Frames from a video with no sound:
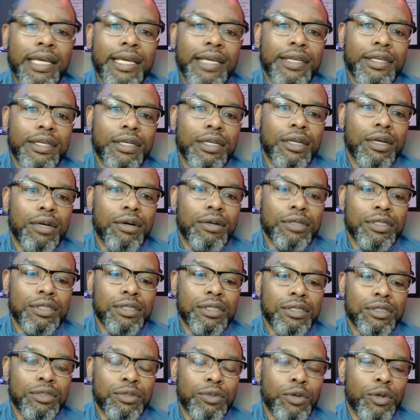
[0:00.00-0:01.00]

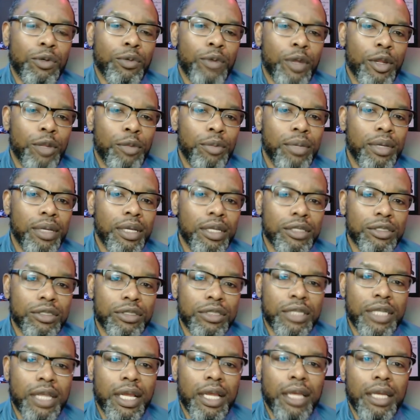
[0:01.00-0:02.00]
It's one way to be
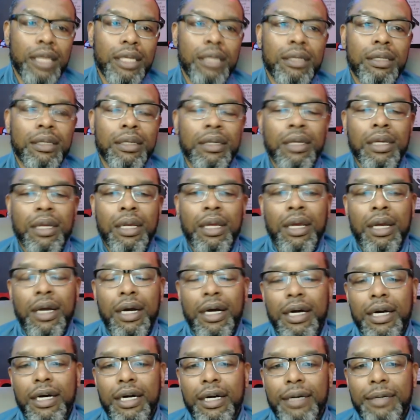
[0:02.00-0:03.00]
entertained,
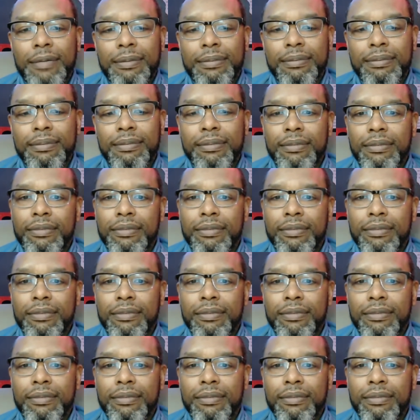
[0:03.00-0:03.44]
and